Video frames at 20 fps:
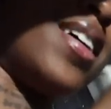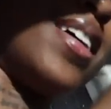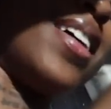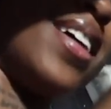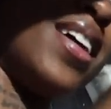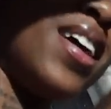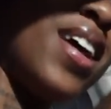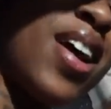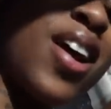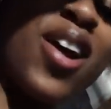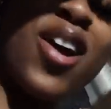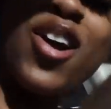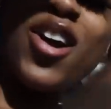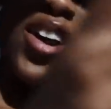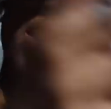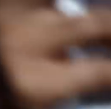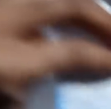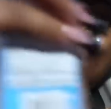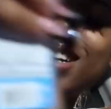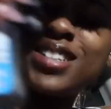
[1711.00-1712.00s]
like, are
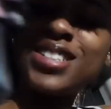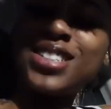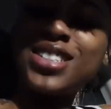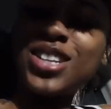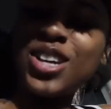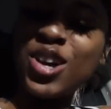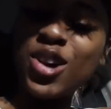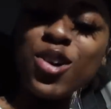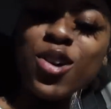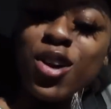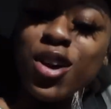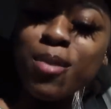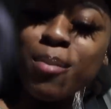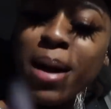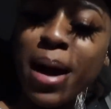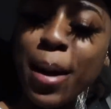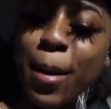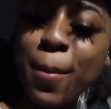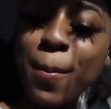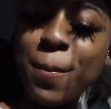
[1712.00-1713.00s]
they gonna tell her
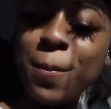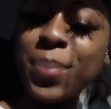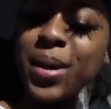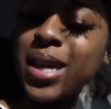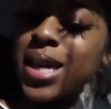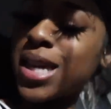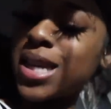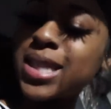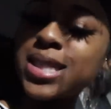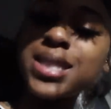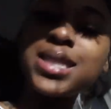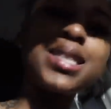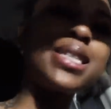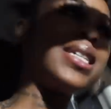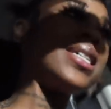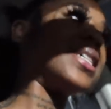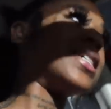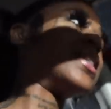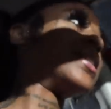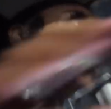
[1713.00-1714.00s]
my
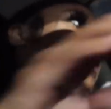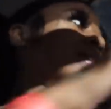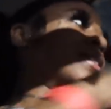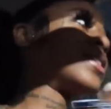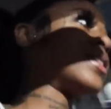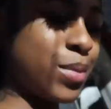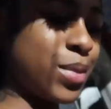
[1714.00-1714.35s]
business?